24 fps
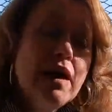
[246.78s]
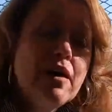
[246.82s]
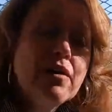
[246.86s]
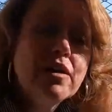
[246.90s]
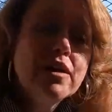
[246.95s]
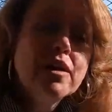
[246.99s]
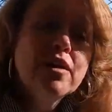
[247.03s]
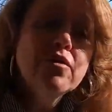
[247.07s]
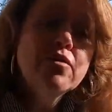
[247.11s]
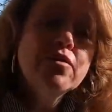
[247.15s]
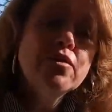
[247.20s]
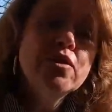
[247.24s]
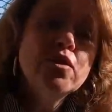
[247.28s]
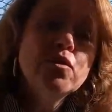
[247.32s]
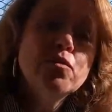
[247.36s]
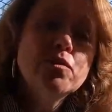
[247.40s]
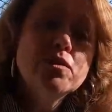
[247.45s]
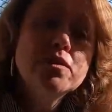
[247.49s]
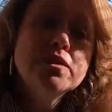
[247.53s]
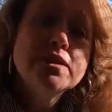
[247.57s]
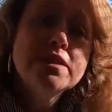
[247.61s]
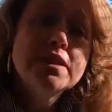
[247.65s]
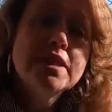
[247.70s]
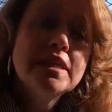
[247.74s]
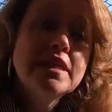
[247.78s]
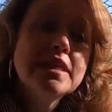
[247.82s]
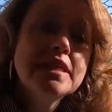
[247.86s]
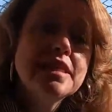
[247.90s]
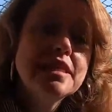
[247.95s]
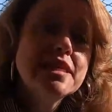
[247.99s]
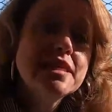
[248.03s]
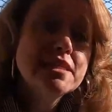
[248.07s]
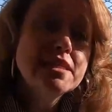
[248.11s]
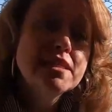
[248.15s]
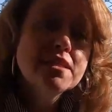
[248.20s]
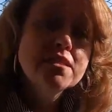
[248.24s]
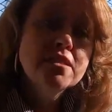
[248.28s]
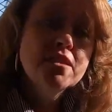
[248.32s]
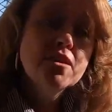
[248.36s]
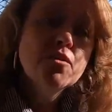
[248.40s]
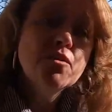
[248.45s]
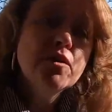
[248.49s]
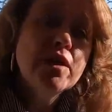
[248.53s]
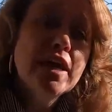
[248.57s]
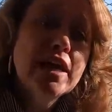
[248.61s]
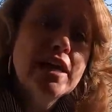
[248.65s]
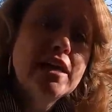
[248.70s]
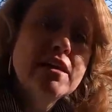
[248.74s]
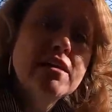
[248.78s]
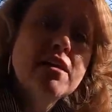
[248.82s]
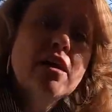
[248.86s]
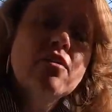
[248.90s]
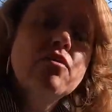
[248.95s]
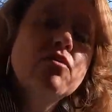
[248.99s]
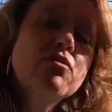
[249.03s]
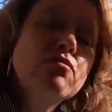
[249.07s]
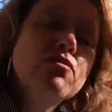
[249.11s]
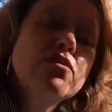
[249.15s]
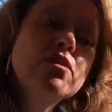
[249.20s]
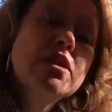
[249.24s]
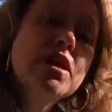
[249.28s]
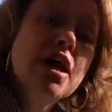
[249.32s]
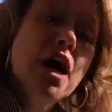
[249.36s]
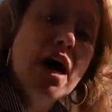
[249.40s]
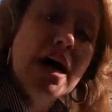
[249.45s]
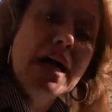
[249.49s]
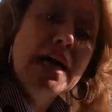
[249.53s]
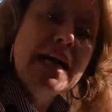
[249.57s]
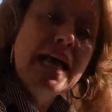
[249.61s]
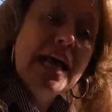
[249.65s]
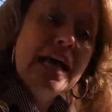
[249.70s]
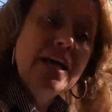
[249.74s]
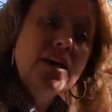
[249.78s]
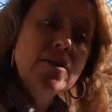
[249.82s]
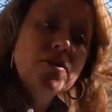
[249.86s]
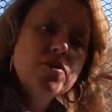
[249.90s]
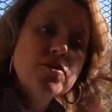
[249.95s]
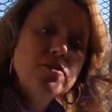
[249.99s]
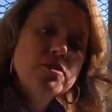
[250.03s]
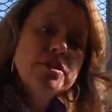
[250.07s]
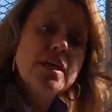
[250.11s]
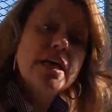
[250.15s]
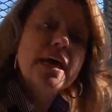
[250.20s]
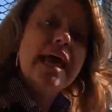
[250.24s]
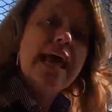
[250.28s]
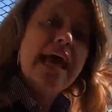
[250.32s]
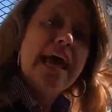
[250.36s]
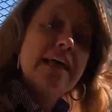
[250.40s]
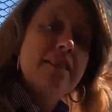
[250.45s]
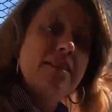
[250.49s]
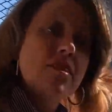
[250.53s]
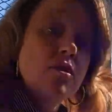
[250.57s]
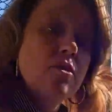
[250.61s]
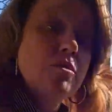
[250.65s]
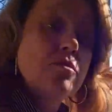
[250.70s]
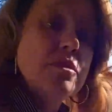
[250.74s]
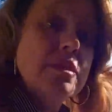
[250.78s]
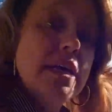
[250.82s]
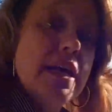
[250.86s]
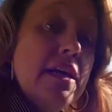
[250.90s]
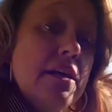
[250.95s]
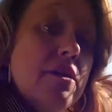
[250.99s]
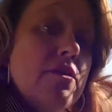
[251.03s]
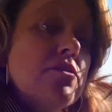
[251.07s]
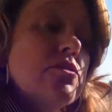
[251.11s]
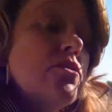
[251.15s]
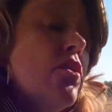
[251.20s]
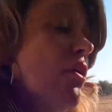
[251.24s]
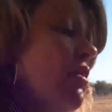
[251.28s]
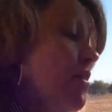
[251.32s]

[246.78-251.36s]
out here, you will see that this is located on over 9 acres, and those acres